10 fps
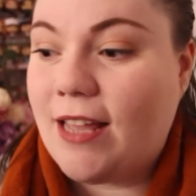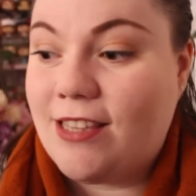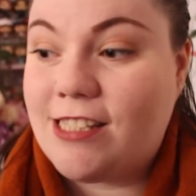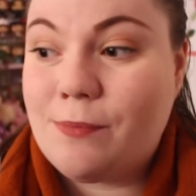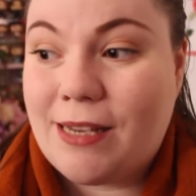
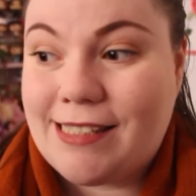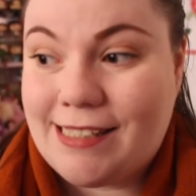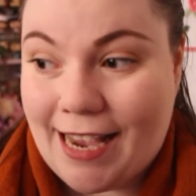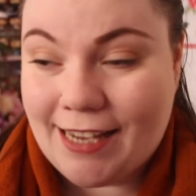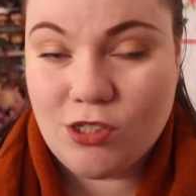This is my
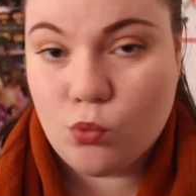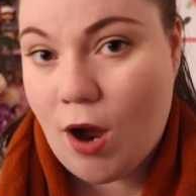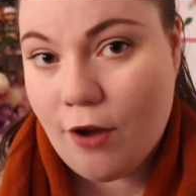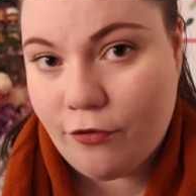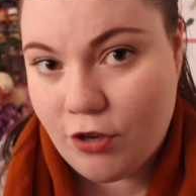second
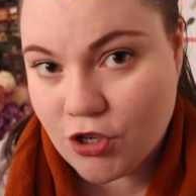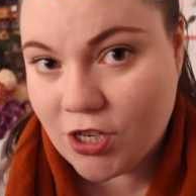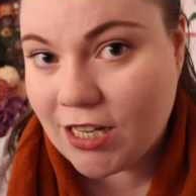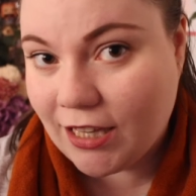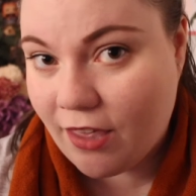white
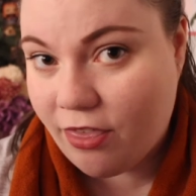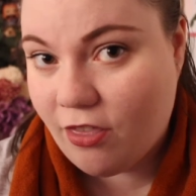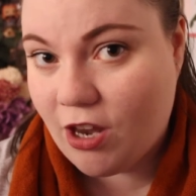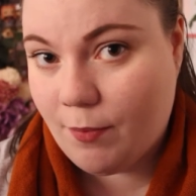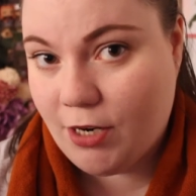fusion Calathea
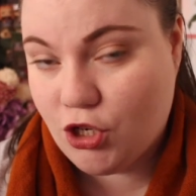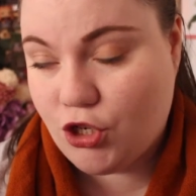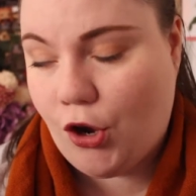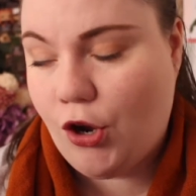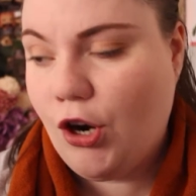that I'm going to
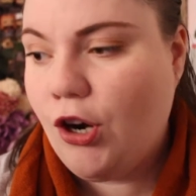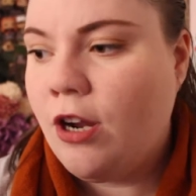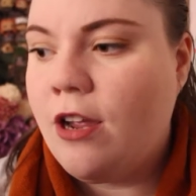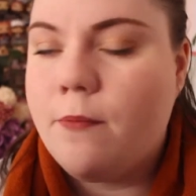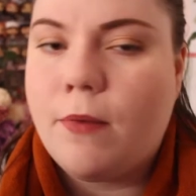show you.
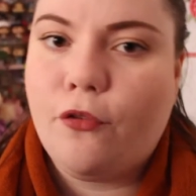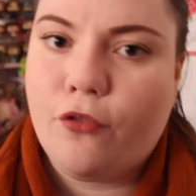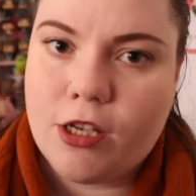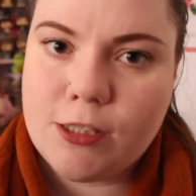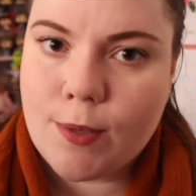My
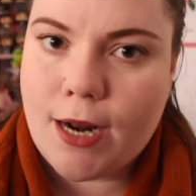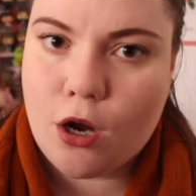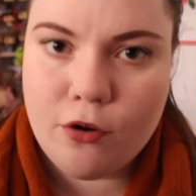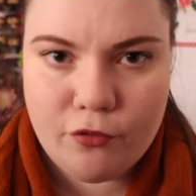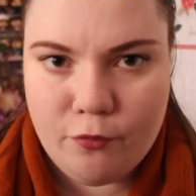first one I
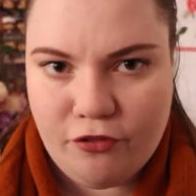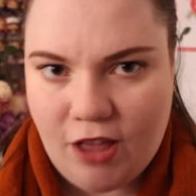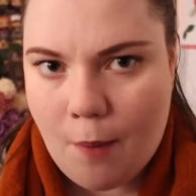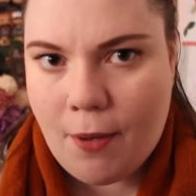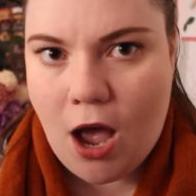got from
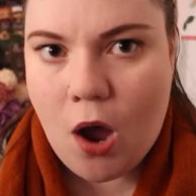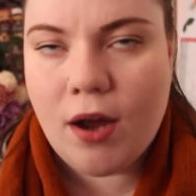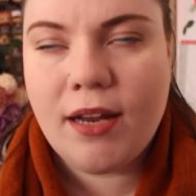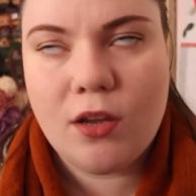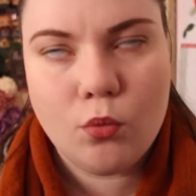Flower
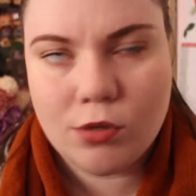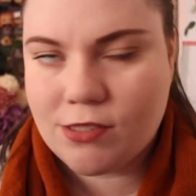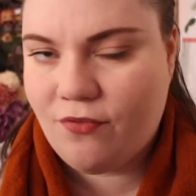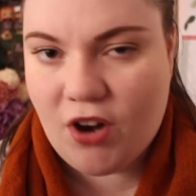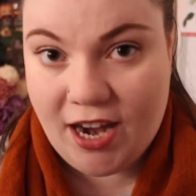Power. It
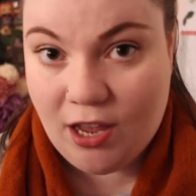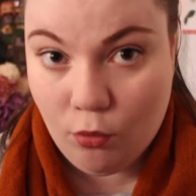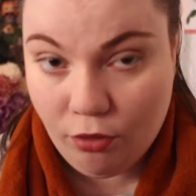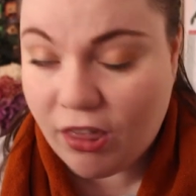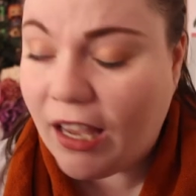wasn't very
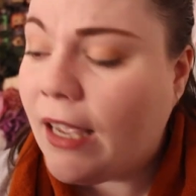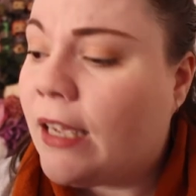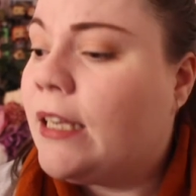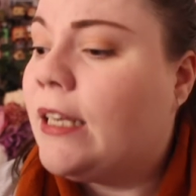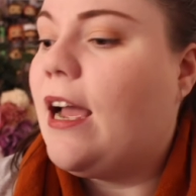healthy.
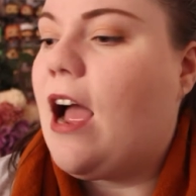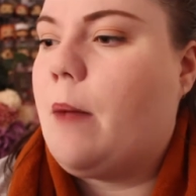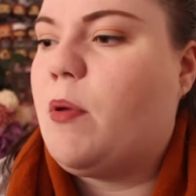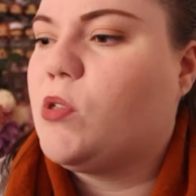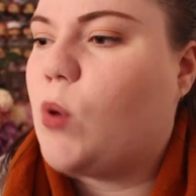
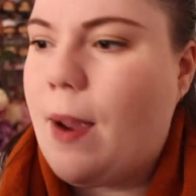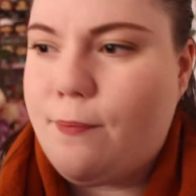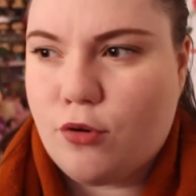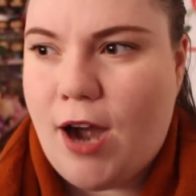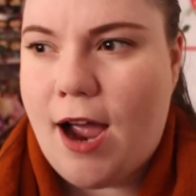It was
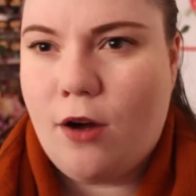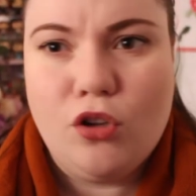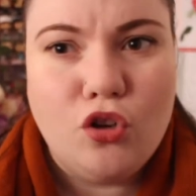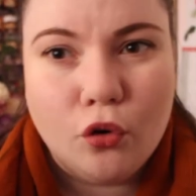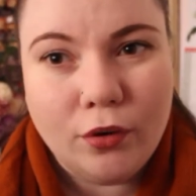quite brown
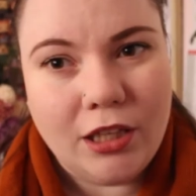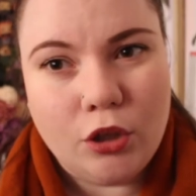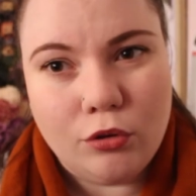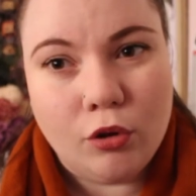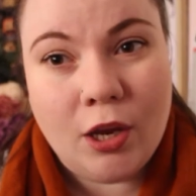and not really
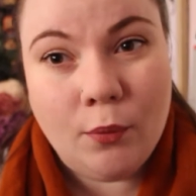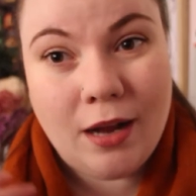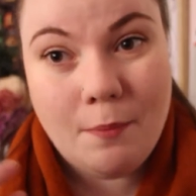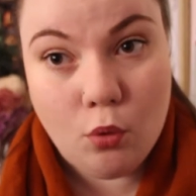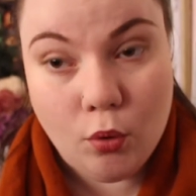good looking when
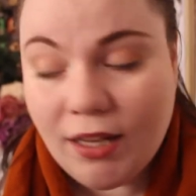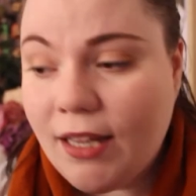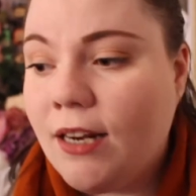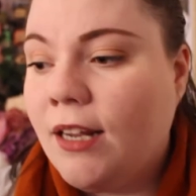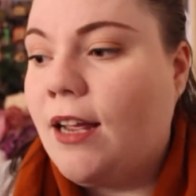I bought
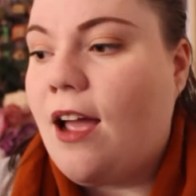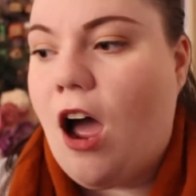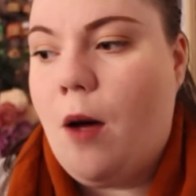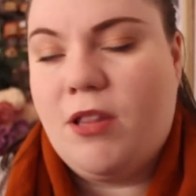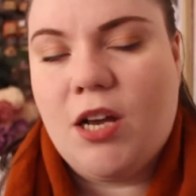it,
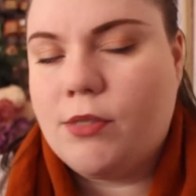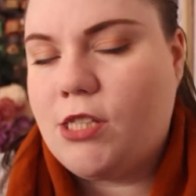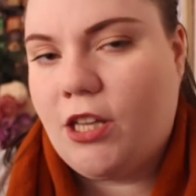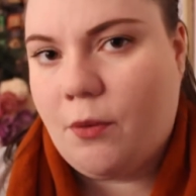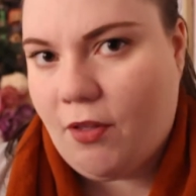but that was
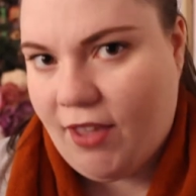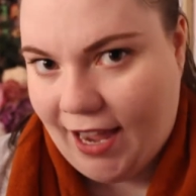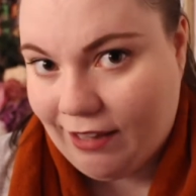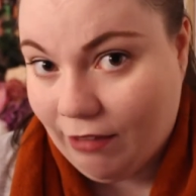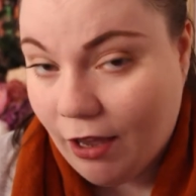the only one they
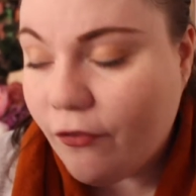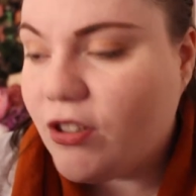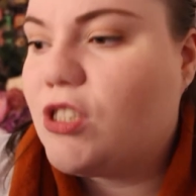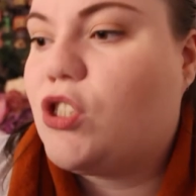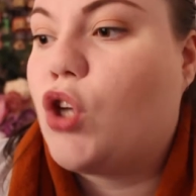had
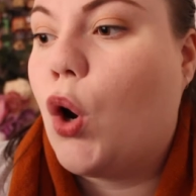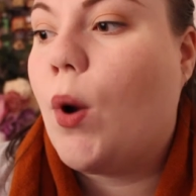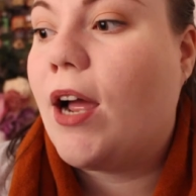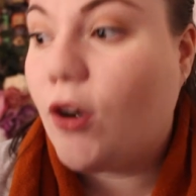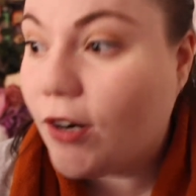left. So
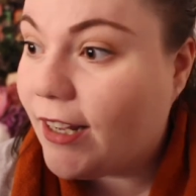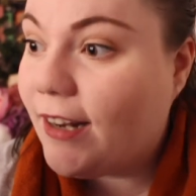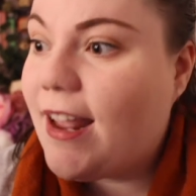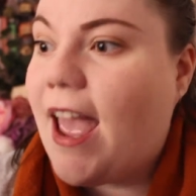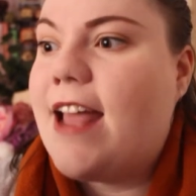I got
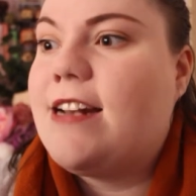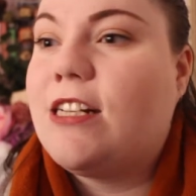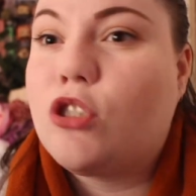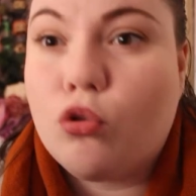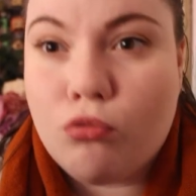it and
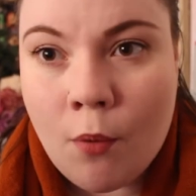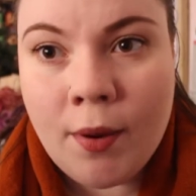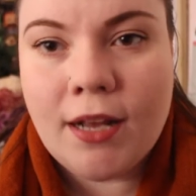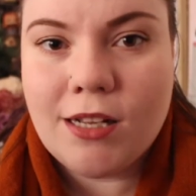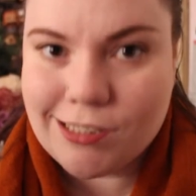it's
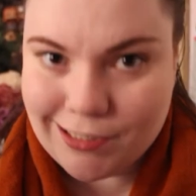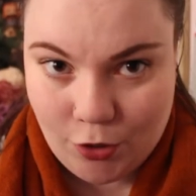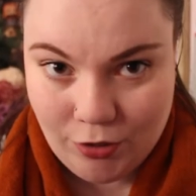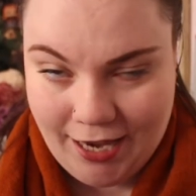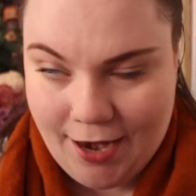growing
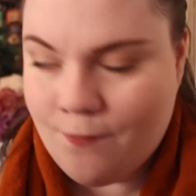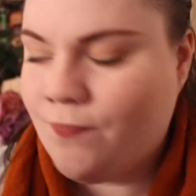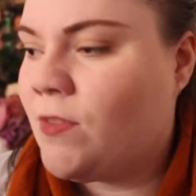slowly.